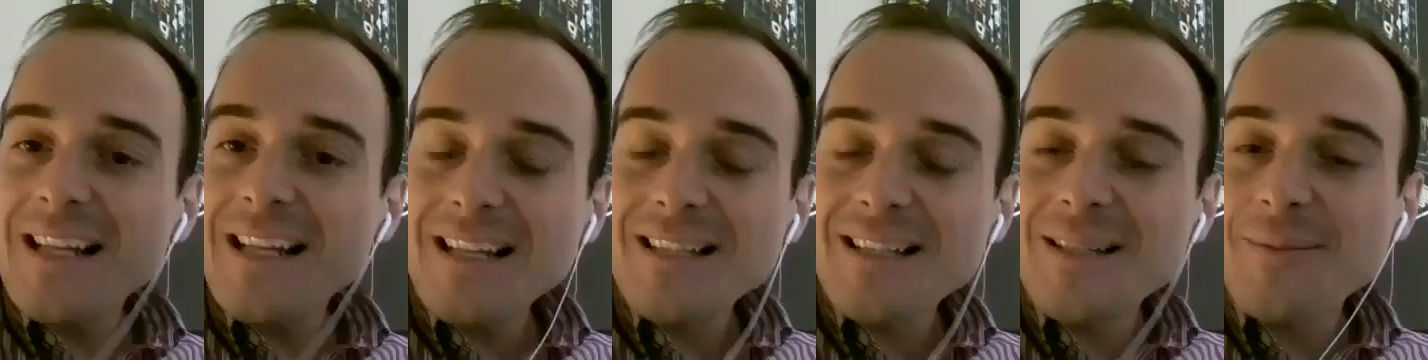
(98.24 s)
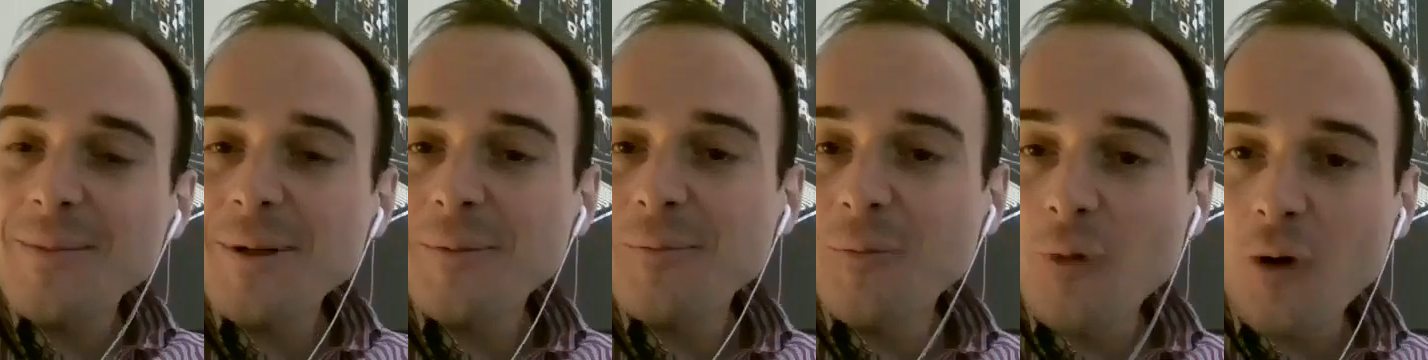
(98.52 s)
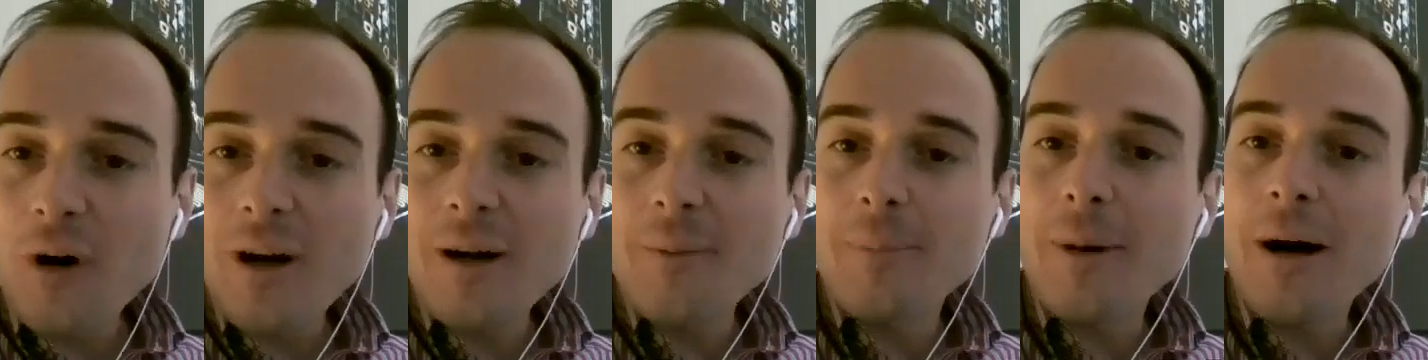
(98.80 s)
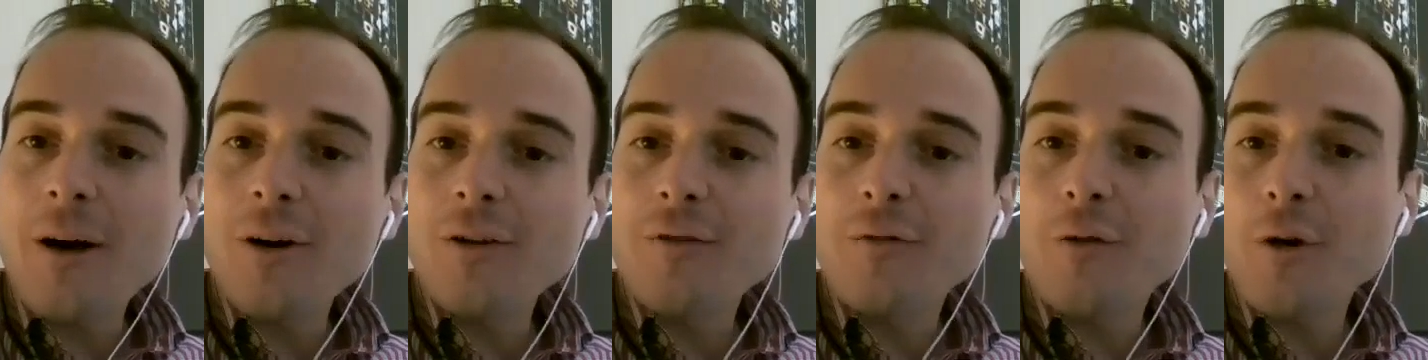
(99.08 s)
tell us a bit more
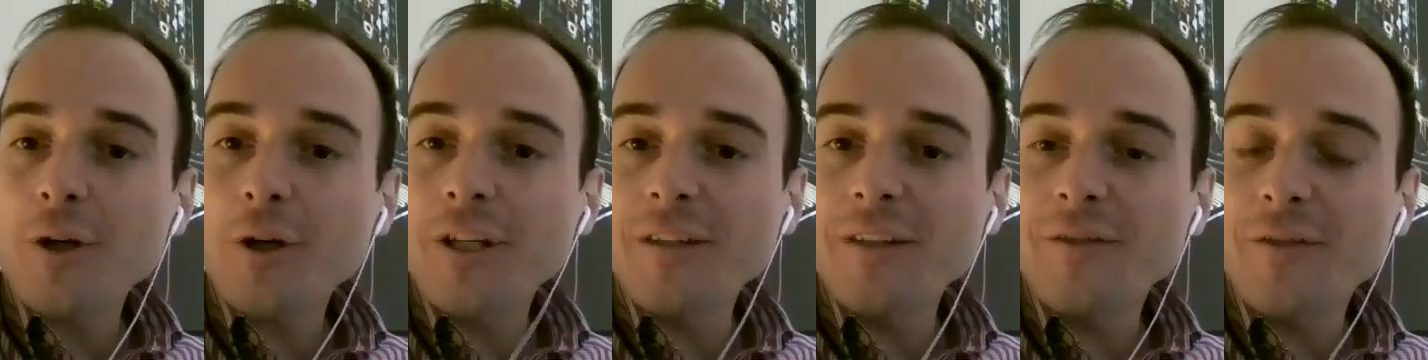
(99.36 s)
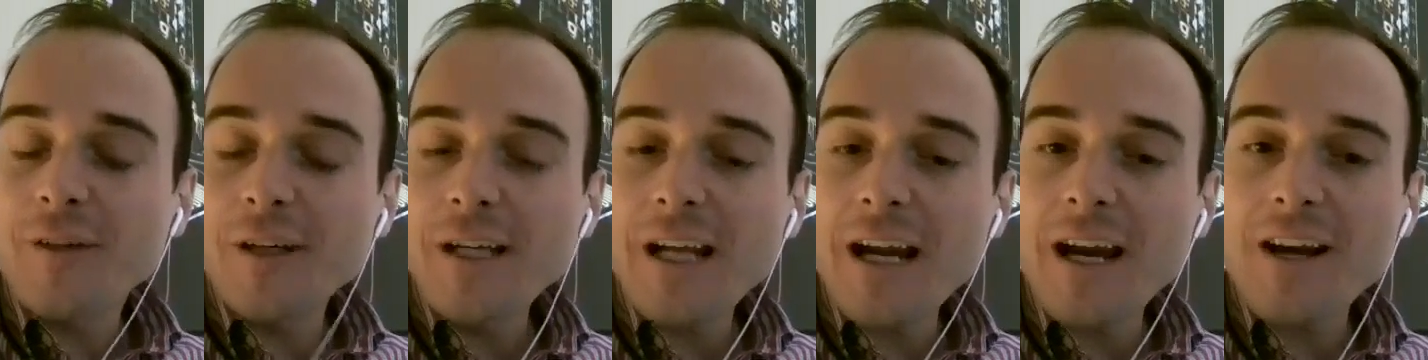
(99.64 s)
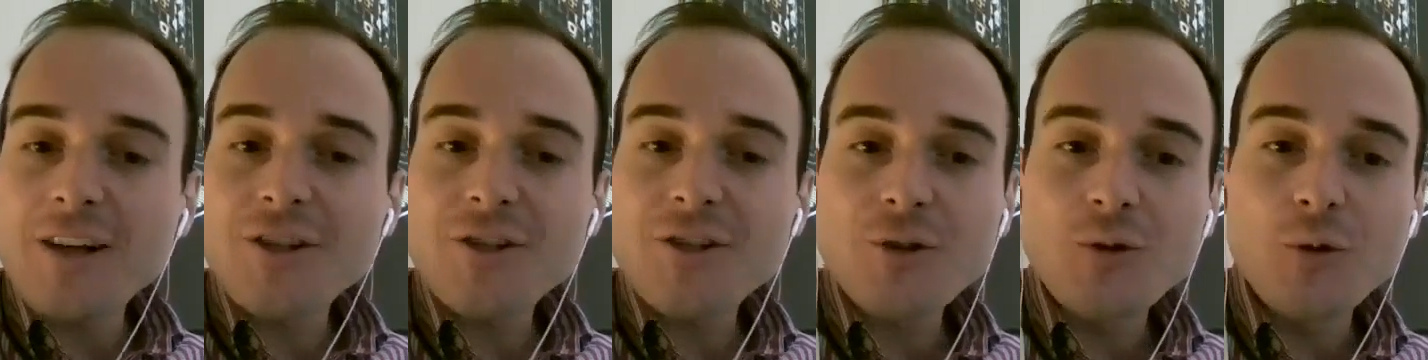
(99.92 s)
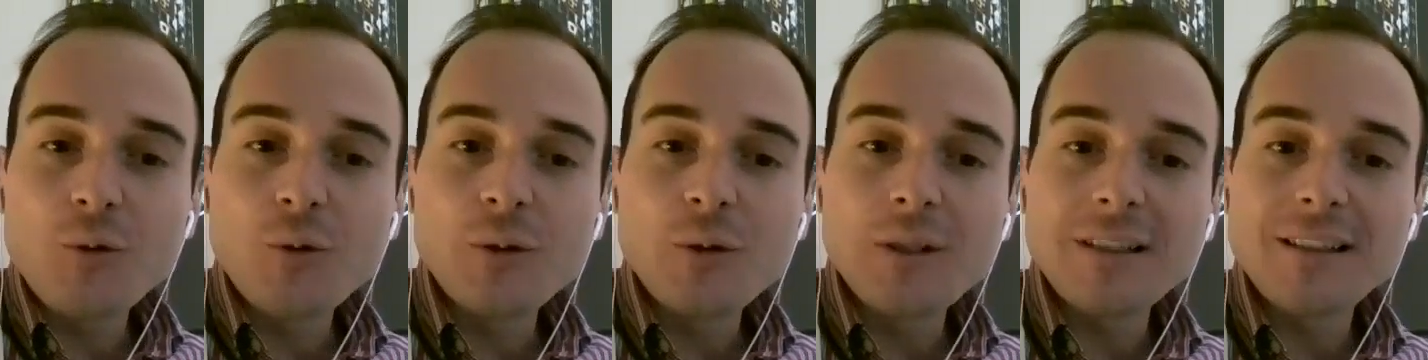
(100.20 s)
about 43 Air
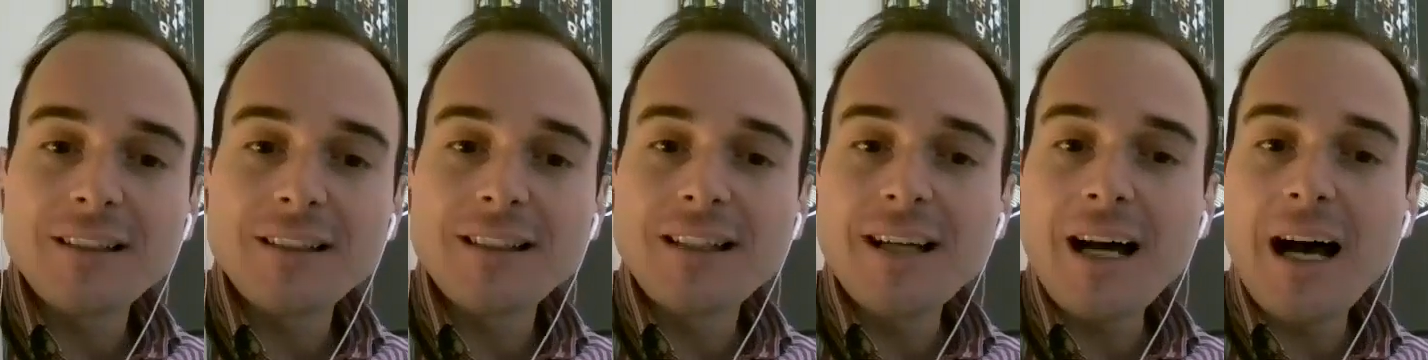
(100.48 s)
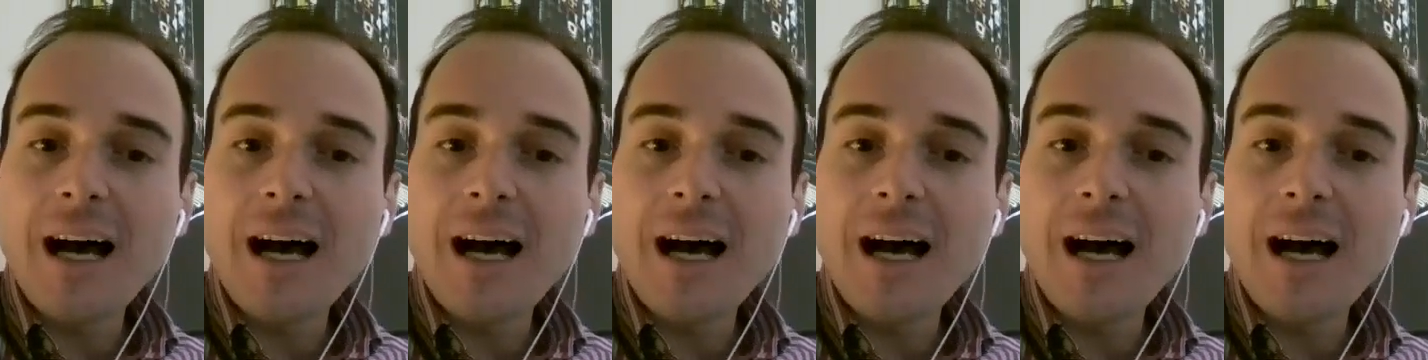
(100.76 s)
School,